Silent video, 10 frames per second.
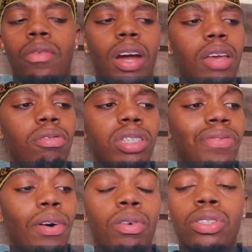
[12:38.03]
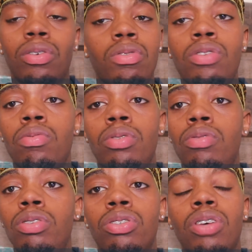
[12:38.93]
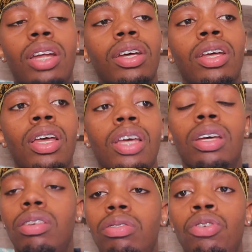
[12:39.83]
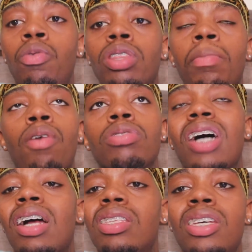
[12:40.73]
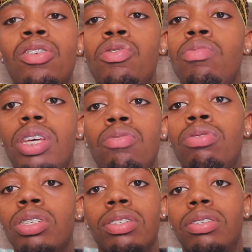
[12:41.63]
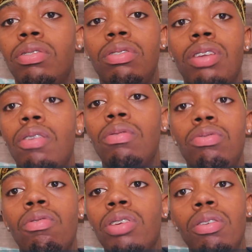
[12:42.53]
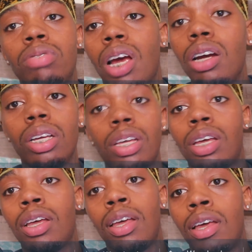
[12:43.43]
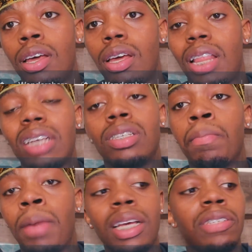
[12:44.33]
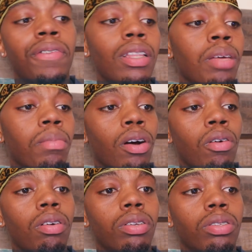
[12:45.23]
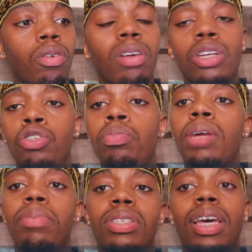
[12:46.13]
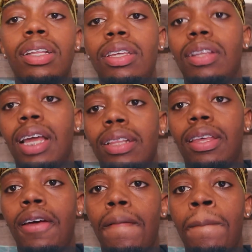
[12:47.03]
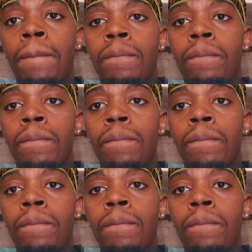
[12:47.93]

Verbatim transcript: Right? You just focus on you. You just trying to do what the most high tell you and you just you know, you on your journey that's the best feeling, bro. Knowing that you being protected like that.